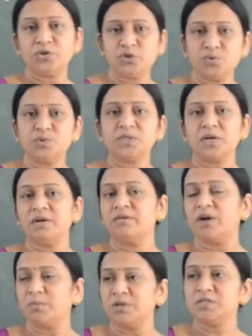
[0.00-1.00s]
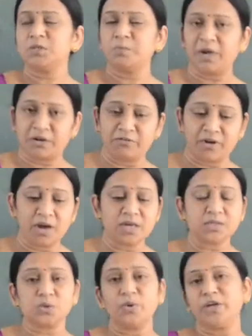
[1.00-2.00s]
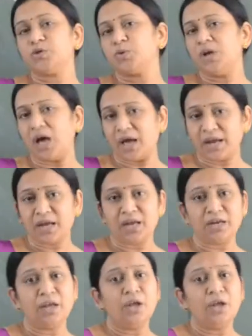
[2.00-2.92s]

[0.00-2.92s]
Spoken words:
use in Raman spectra is going to lie in